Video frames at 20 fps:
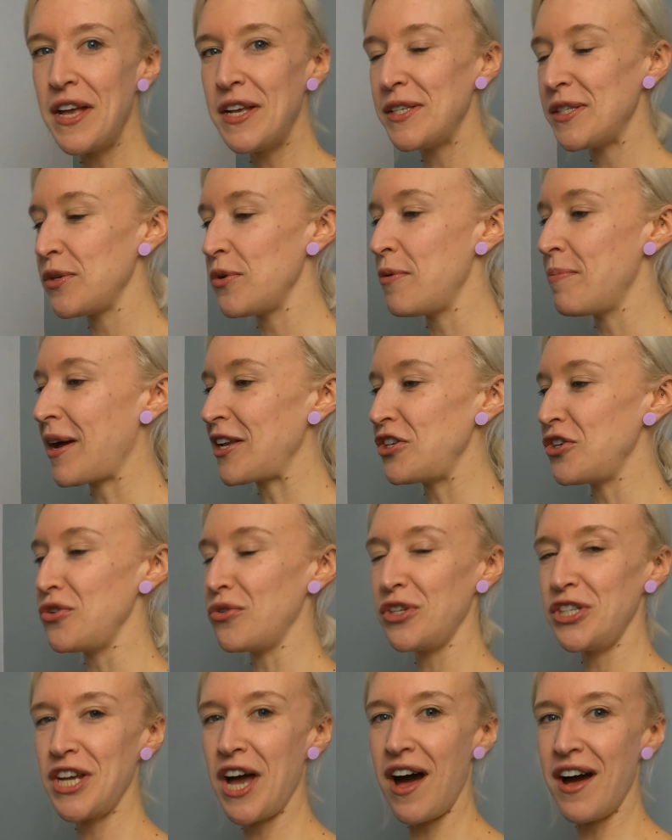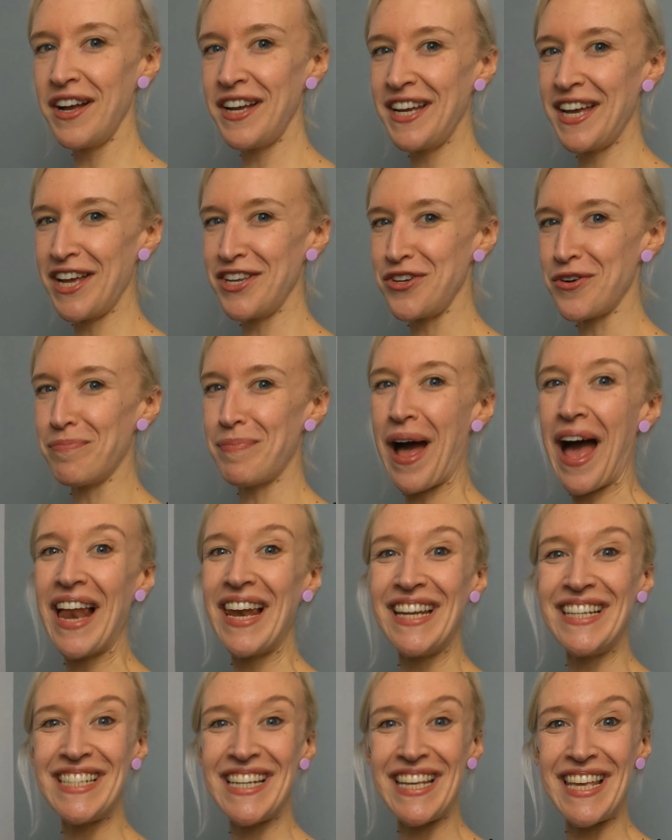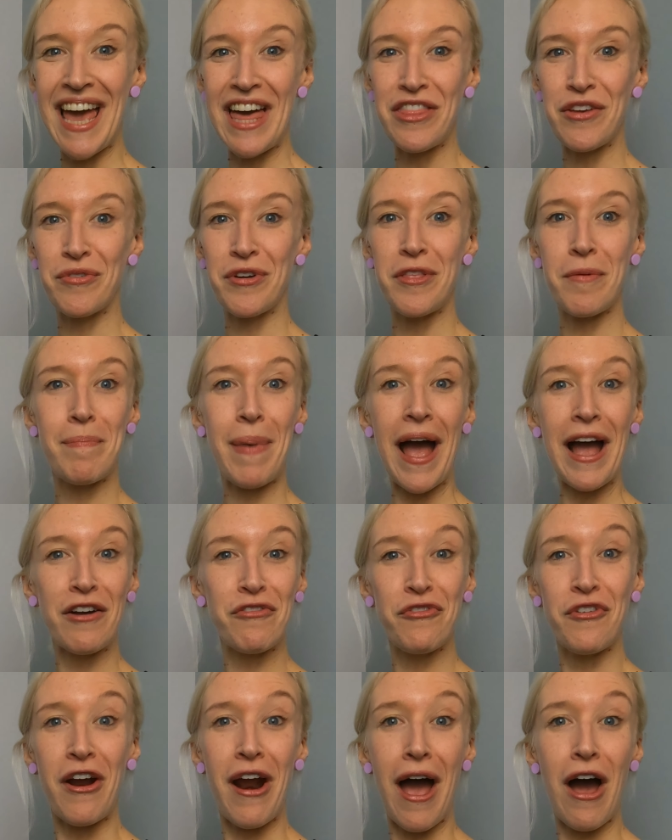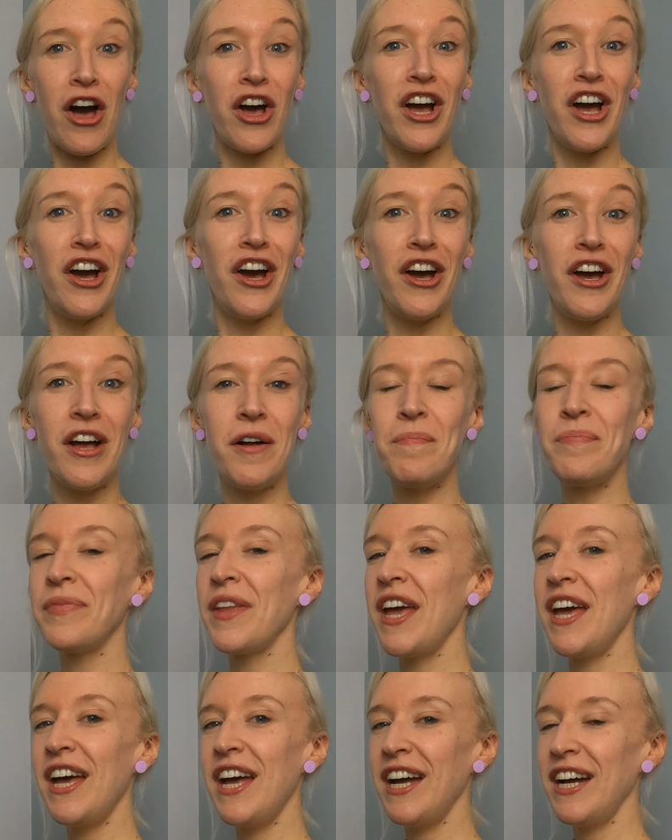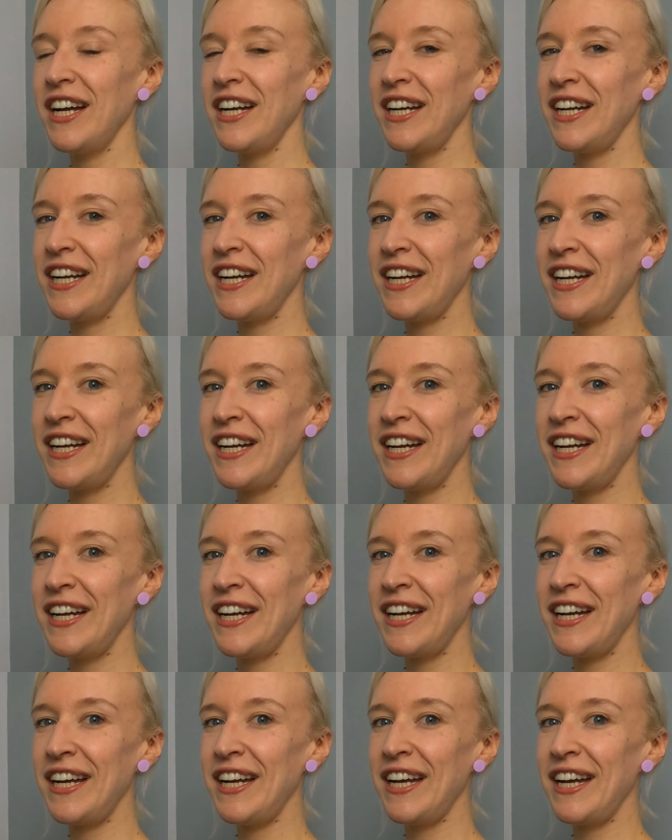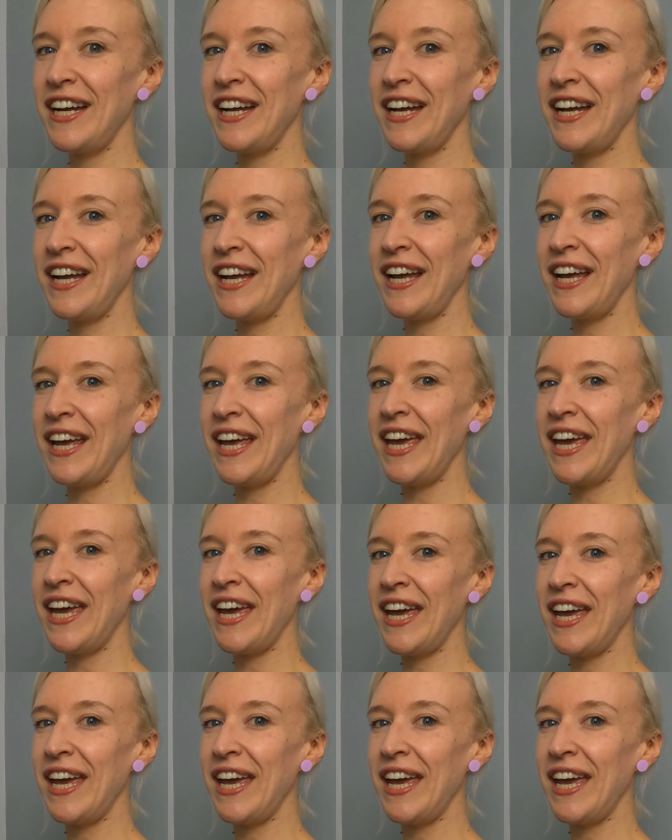So imagine your tongue and your palate together at the back for our ng. Ng.